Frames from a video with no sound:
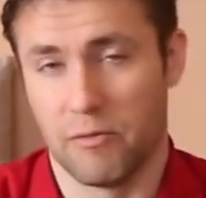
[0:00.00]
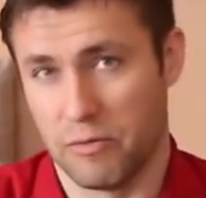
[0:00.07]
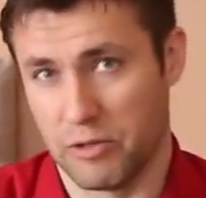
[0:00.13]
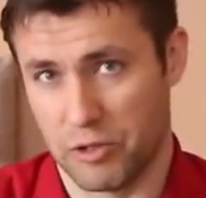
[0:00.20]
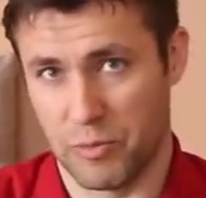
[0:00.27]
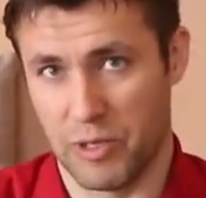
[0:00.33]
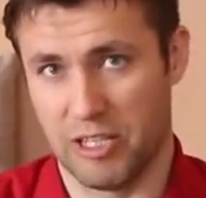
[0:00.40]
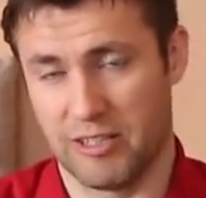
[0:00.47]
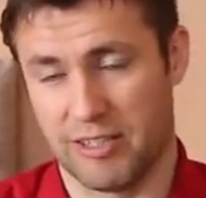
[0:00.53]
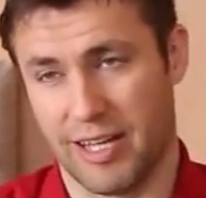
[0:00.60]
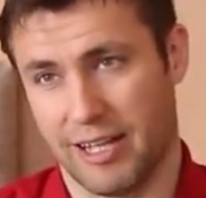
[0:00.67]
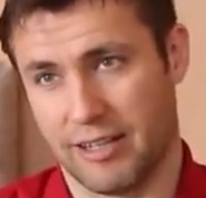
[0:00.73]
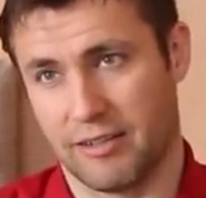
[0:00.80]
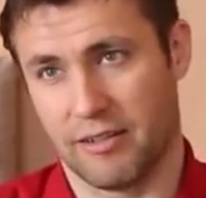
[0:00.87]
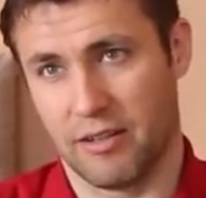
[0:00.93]
which means
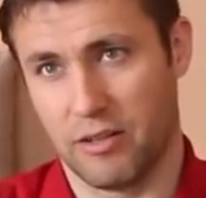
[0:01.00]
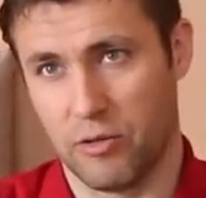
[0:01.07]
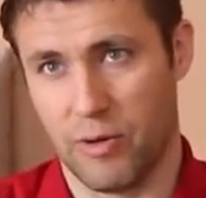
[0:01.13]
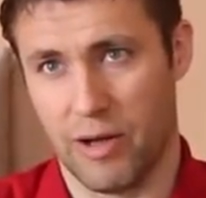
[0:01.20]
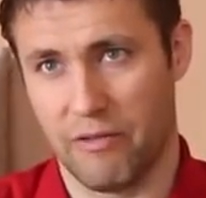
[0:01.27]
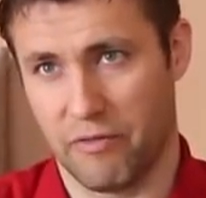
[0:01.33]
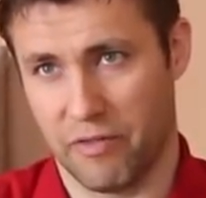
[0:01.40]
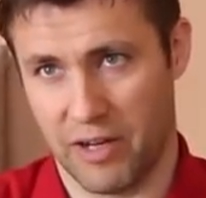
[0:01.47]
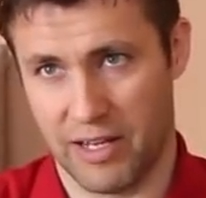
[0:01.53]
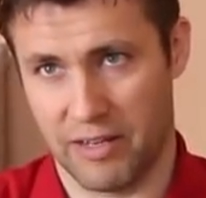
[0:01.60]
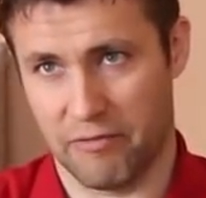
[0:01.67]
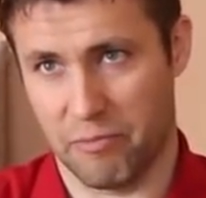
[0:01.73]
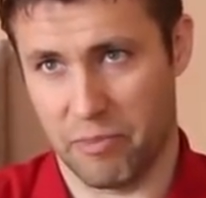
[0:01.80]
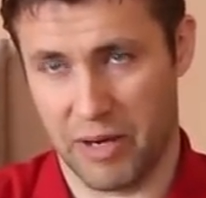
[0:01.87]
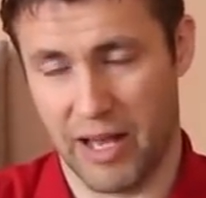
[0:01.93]
that UEFA
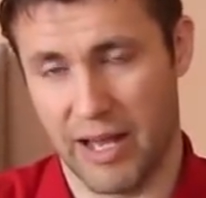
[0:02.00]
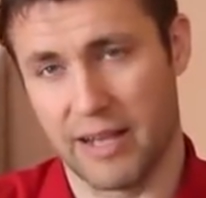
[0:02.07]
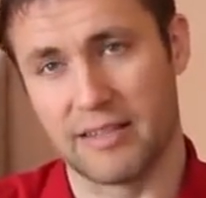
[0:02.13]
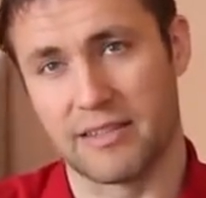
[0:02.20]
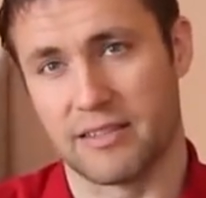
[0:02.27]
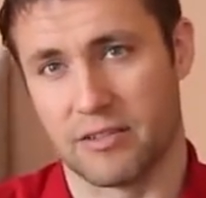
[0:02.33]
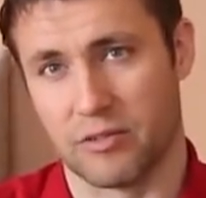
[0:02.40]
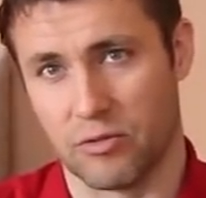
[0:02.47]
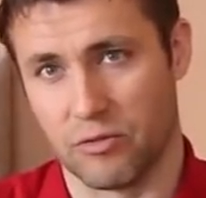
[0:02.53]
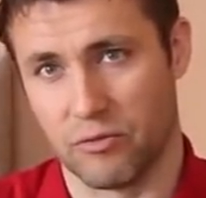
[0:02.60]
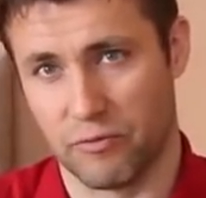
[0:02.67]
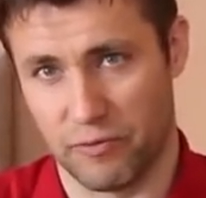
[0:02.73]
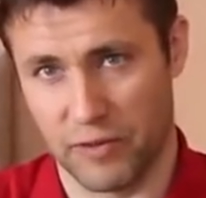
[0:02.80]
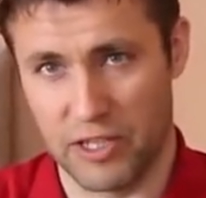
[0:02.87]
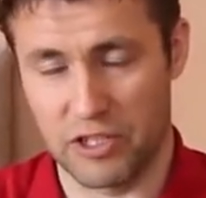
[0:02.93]
have plans to
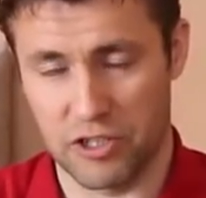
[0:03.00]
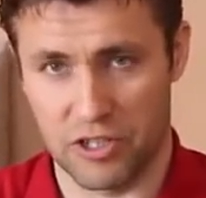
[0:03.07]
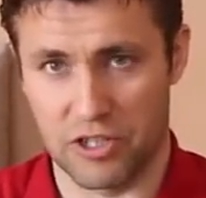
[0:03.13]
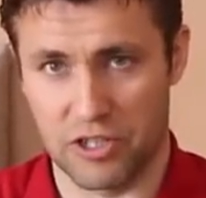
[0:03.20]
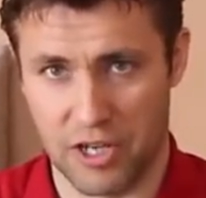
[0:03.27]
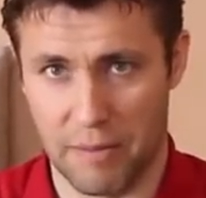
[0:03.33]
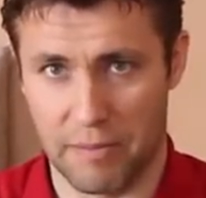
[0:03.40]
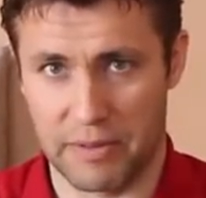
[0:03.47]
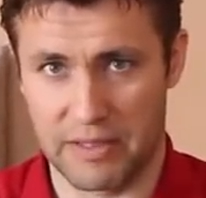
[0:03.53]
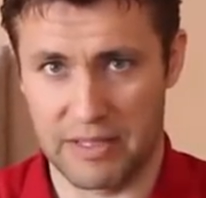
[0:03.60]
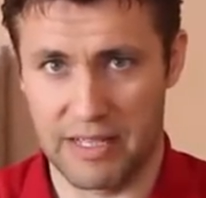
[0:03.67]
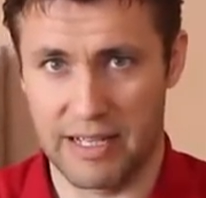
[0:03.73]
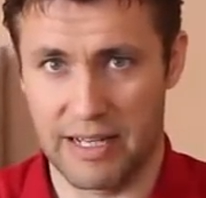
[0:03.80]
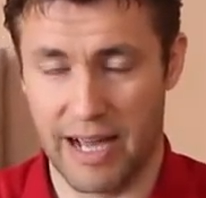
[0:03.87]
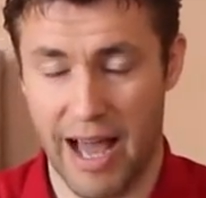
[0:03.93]
finish the Champions
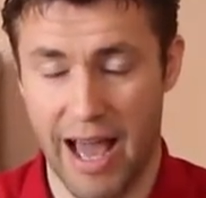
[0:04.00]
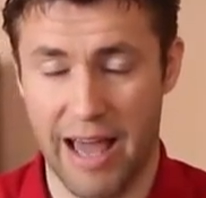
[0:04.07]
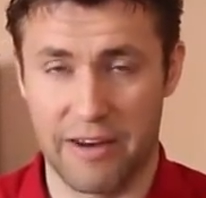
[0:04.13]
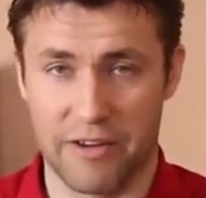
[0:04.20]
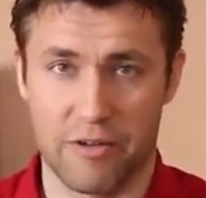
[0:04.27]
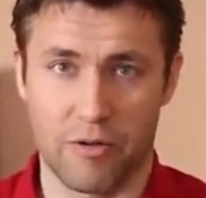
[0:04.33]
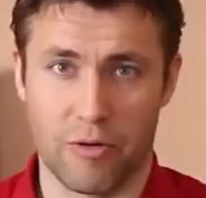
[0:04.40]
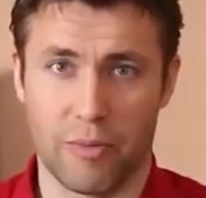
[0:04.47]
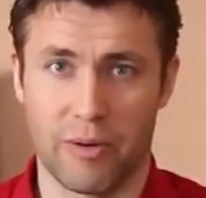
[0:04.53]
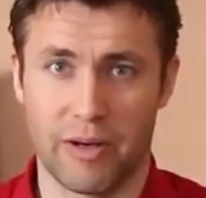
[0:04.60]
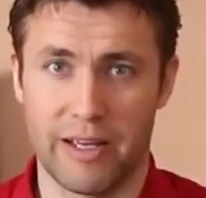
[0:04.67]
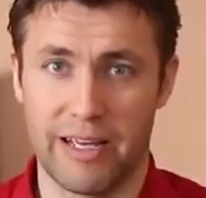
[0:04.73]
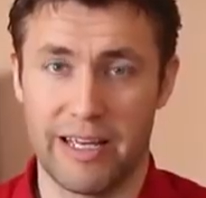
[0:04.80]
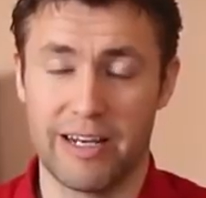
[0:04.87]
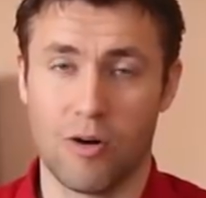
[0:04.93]
League and the Europa
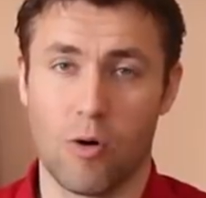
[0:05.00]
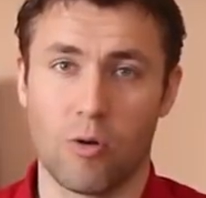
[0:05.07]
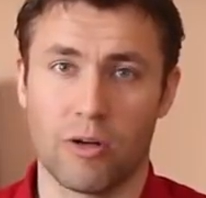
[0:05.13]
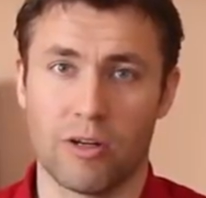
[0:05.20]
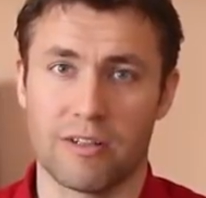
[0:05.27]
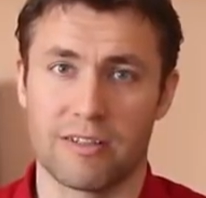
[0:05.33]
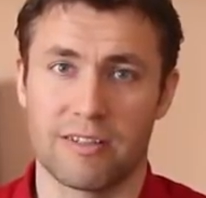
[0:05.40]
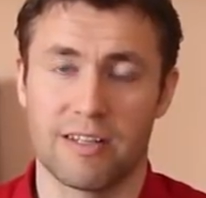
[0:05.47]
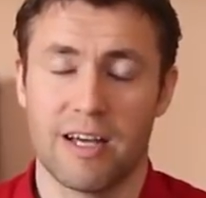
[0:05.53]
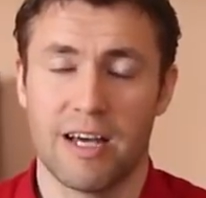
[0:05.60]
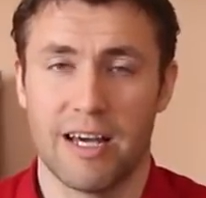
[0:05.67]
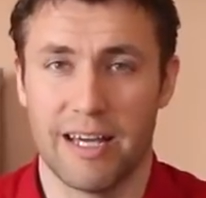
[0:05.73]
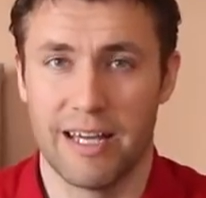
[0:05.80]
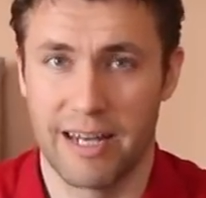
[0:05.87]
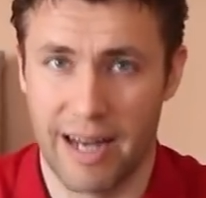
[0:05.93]
League in August
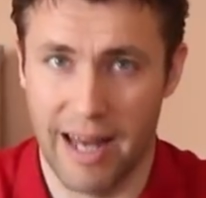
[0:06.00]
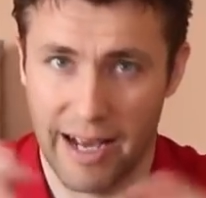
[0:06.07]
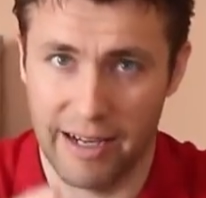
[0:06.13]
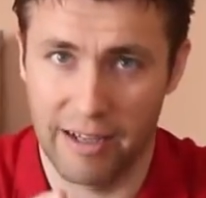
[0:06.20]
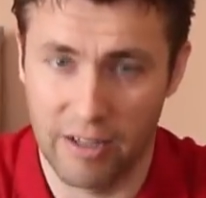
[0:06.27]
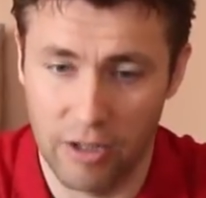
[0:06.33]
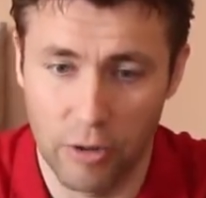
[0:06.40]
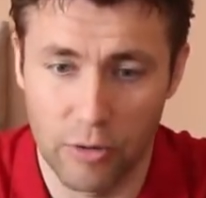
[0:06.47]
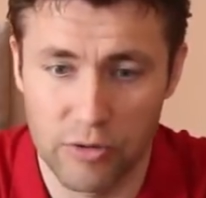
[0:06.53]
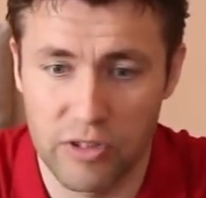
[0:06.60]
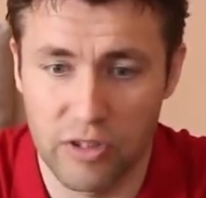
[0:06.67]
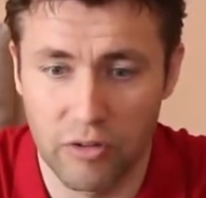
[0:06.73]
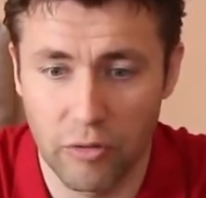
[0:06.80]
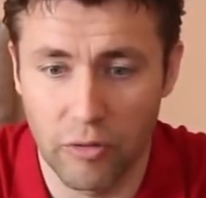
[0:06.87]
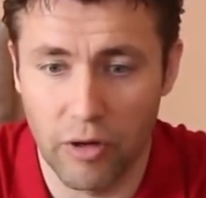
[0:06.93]
in like a
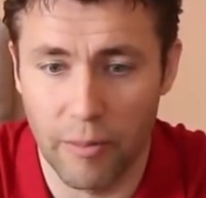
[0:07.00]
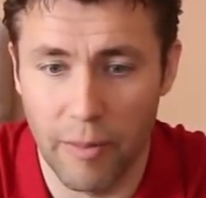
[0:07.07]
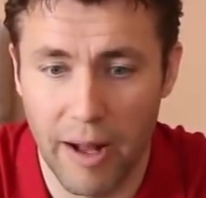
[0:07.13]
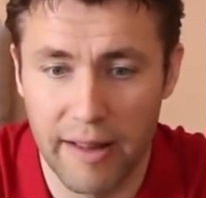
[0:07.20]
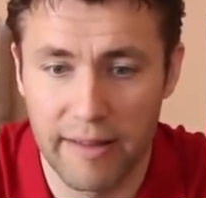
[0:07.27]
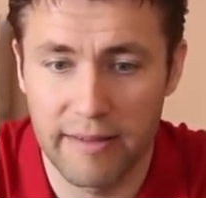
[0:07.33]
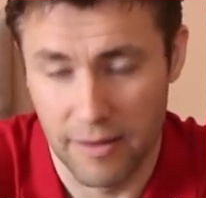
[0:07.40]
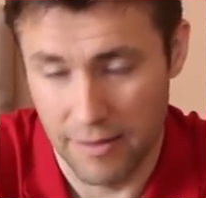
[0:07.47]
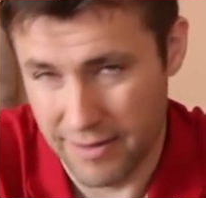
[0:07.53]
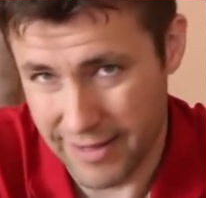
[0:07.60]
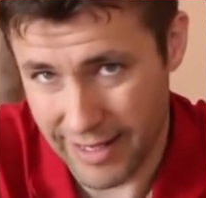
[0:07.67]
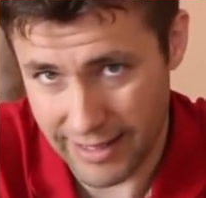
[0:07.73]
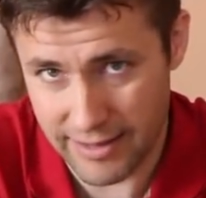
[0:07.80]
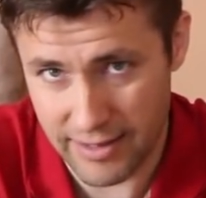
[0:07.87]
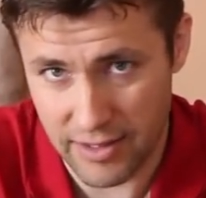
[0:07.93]
closed tournament.
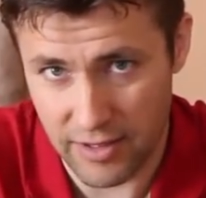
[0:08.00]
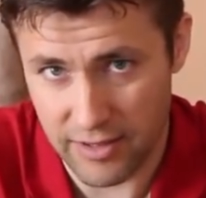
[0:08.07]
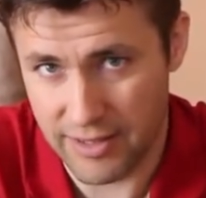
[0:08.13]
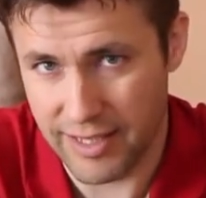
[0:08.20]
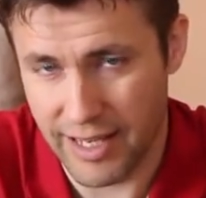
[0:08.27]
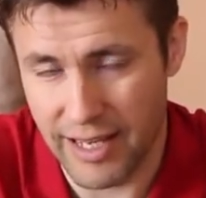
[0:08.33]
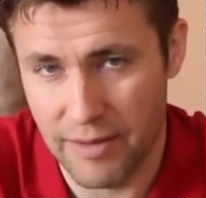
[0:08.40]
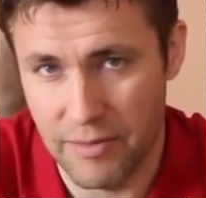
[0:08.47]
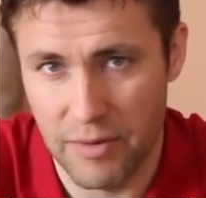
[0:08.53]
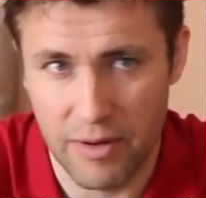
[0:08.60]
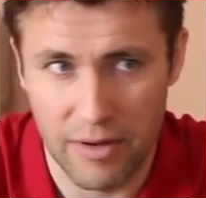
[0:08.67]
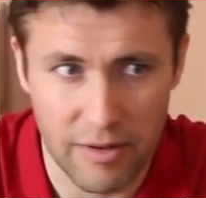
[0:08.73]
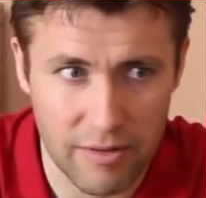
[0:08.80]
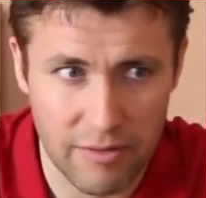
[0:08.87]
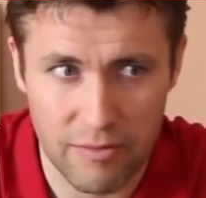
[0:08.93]
That's the same